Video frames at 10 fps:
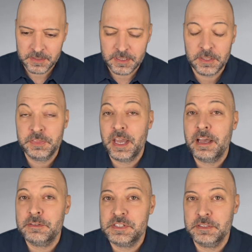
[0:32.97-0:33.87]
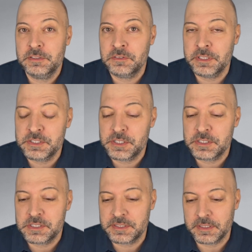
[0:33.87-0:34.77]
1,000
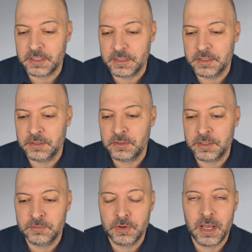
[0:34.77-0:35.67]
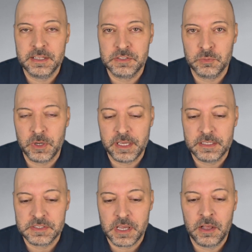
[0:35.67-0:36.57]
deliciously ill-advised
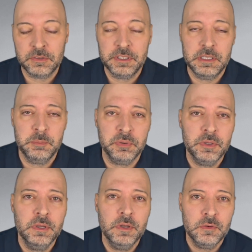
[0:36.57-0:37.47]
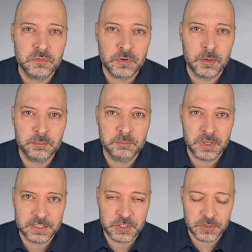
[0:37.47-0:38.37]
ways I'll keep from
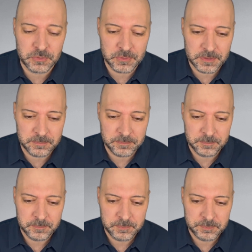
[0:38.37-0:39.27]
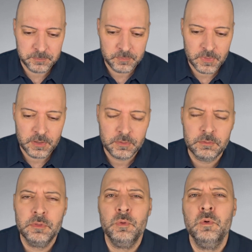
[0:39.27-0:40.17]
my children.
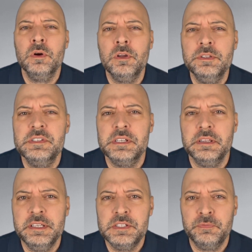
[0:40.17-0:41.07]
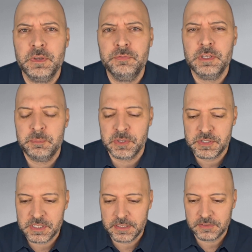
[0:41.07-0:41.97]
The world is at least
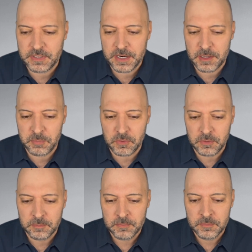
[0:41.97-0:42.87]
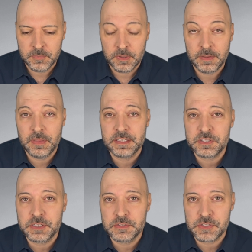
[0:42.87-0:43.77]
50% terrible, and that's
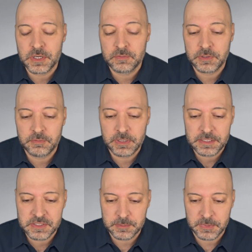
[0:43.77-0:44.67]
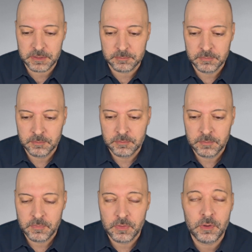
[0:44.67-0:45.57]
a conservative estimate,
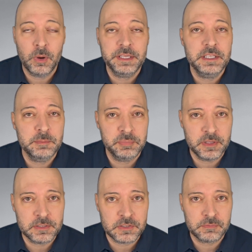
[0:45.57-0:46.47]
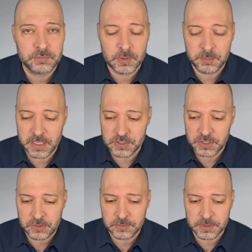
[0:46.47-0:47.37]
though I keep this from my
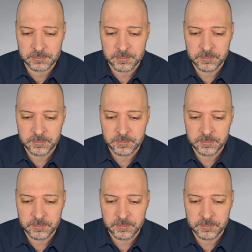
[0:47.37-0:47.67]
children.